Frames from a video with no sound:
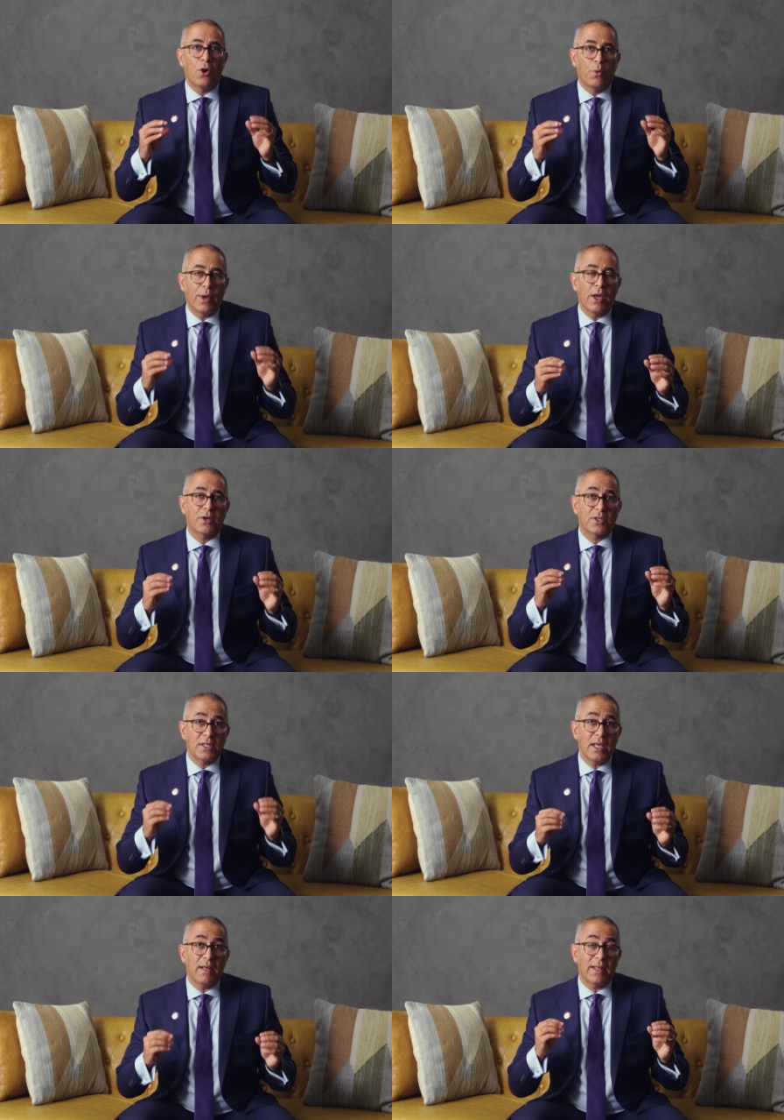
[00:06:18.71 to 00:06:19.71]
we are
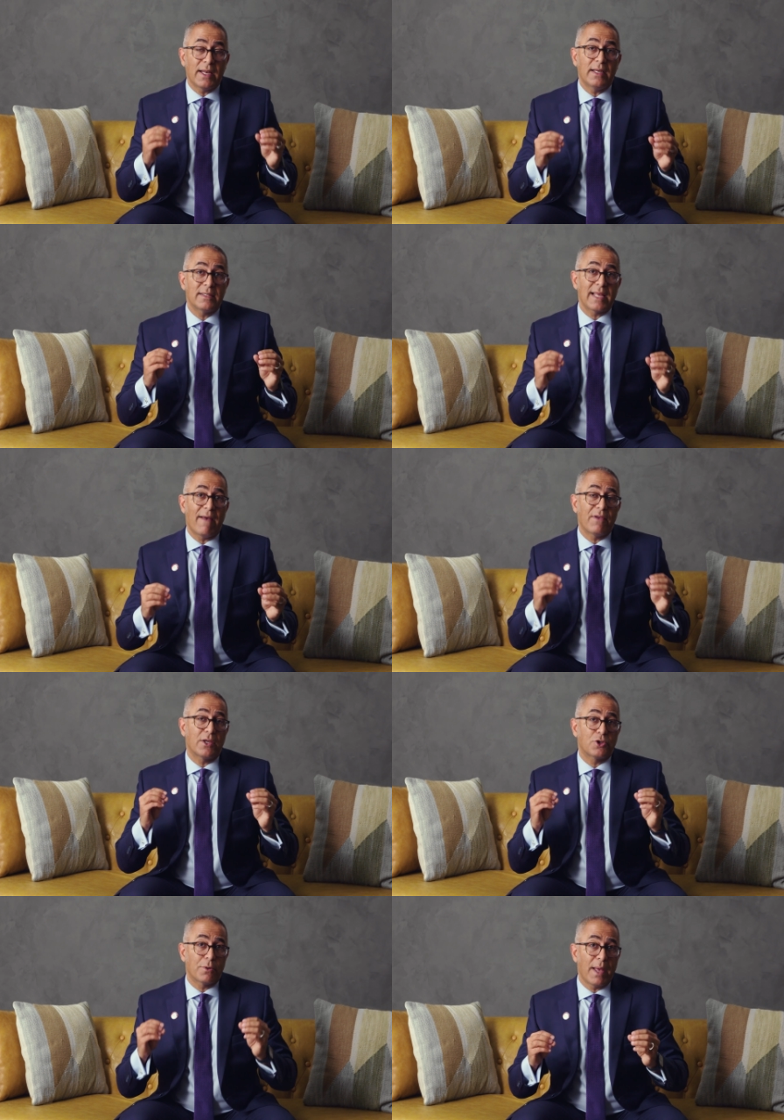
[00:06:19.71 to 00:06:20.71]
seeing that it is
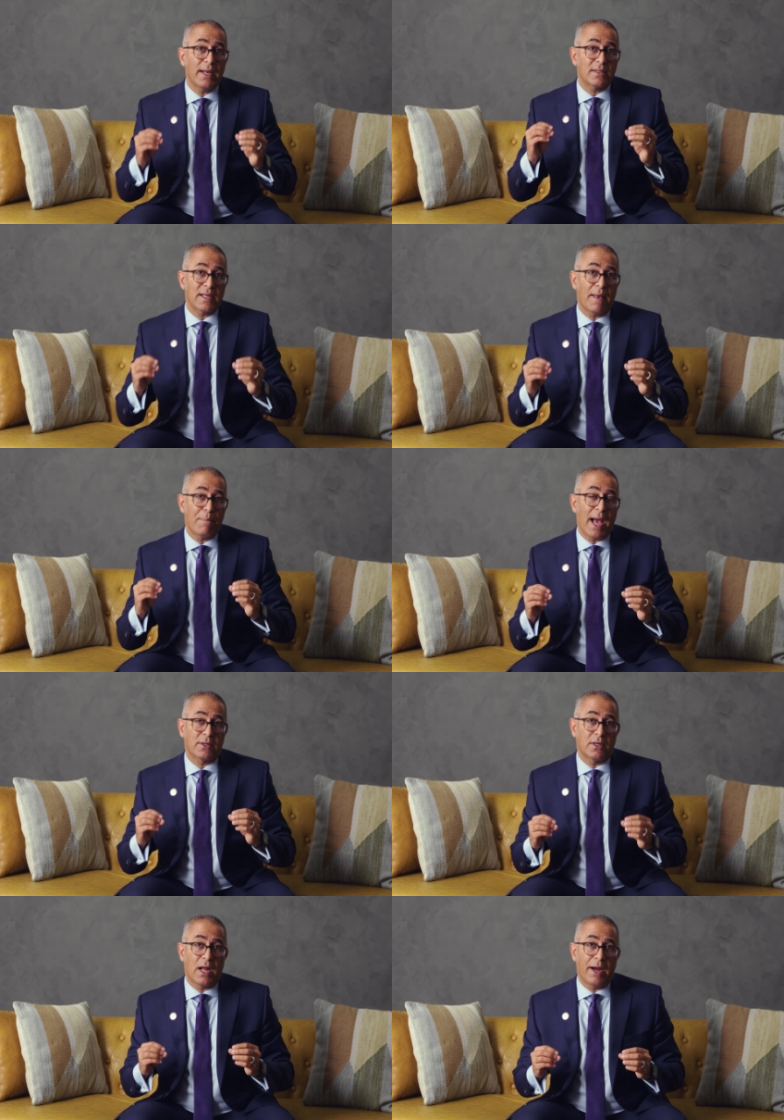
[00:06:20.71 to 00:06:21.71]
having a tremendous
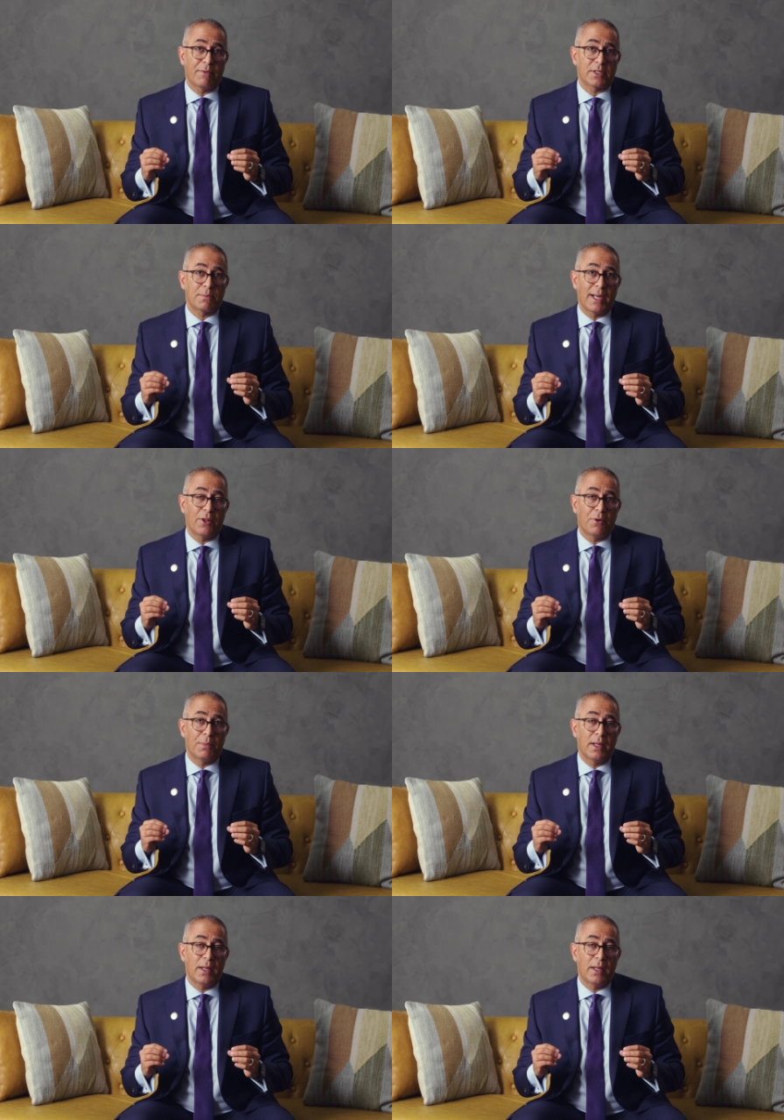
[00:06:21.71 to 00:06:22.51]
impact on high-risk myeloma.